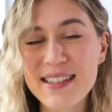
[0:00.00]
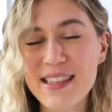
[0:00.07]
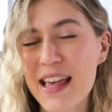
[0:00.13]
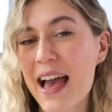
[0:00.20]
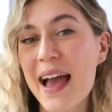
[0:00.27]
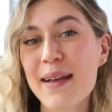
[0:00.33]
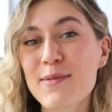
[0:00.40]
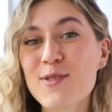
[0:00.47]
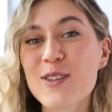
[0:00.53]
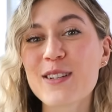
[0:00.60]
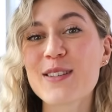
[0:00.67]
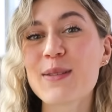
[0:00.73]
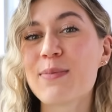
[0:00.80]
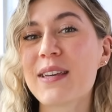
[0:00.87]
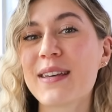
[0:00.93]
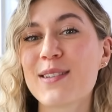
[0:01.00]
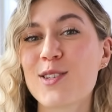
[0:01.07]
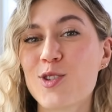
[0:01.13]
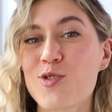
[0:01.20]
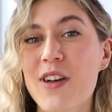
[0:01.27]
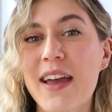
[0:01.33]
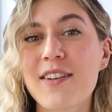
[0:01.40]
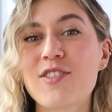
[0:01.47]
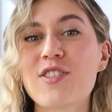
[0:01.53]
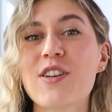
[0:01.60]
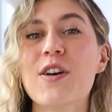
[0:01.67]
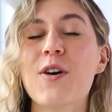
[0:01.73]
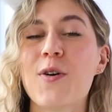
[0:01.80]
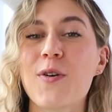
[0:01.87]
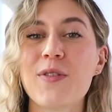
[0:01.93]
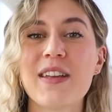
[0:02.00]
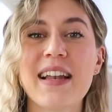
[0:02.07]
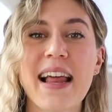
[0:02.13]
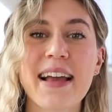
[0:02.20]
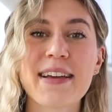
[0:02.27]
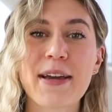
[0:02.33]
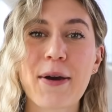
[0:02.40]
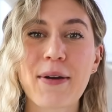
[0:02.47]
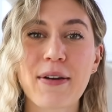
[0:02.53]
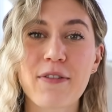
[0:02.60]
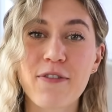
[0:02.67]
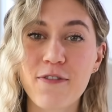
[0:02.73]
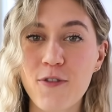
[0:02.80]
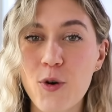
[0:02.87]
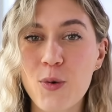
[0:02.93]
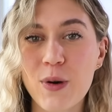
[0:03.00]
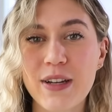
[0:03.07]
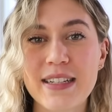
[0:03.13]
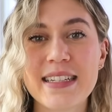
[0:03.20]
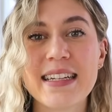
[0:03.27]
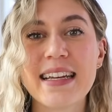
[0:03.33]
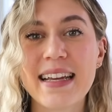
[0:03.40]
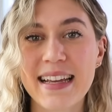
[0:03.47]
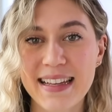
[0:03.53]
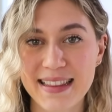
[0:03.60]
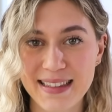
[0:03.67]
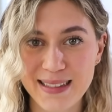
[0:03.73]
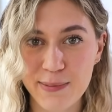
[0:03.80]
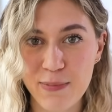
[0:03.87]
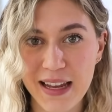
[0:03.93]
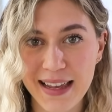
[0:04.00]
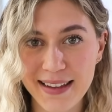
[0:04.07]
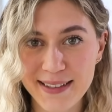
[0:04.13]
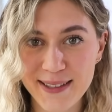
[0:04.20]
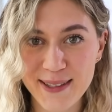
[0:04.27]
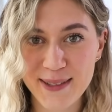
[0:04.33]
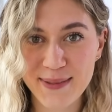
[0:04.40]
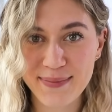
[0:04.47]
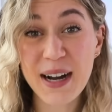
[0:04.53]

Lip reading: The hamstrings are being stretched on the leg going forward in the splits.